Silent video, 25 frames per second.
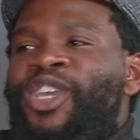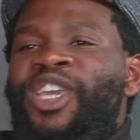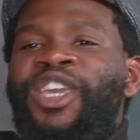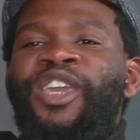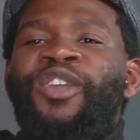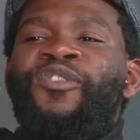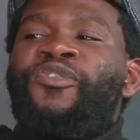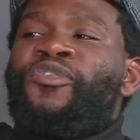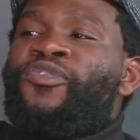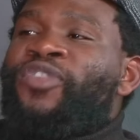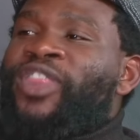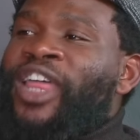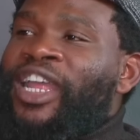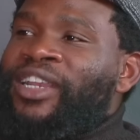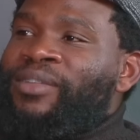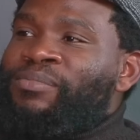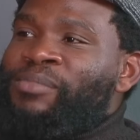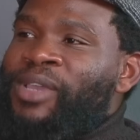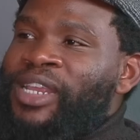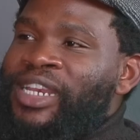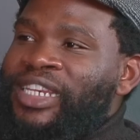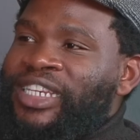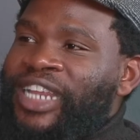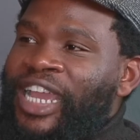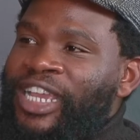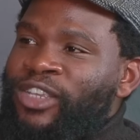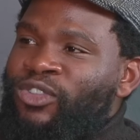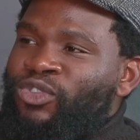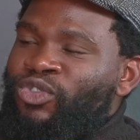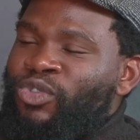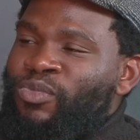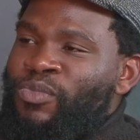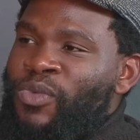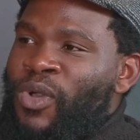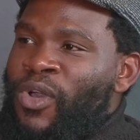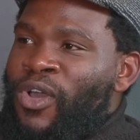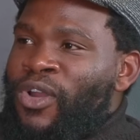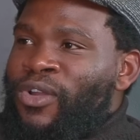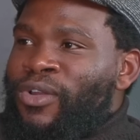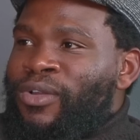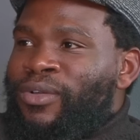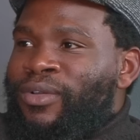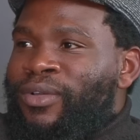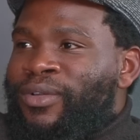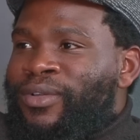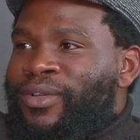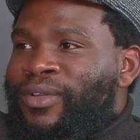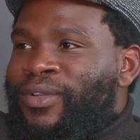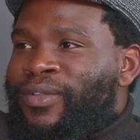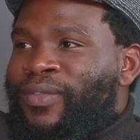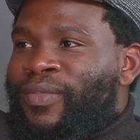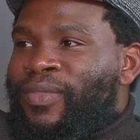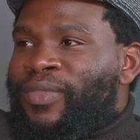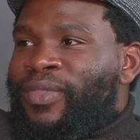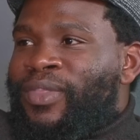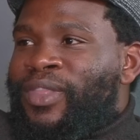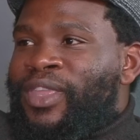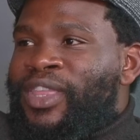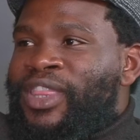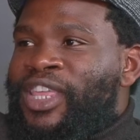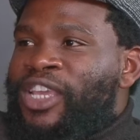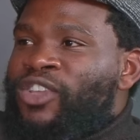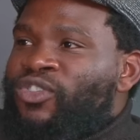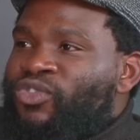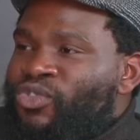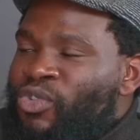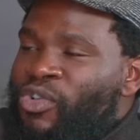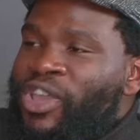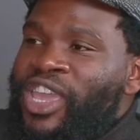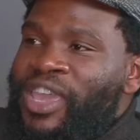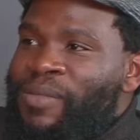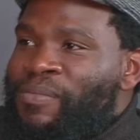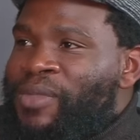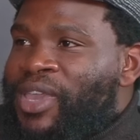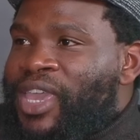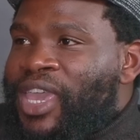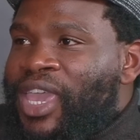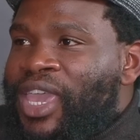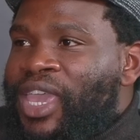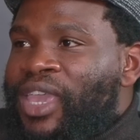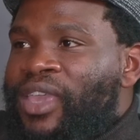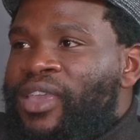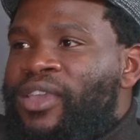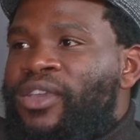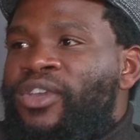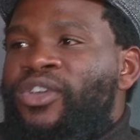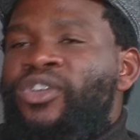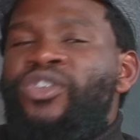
If that man dies tomorrow, there's no MK.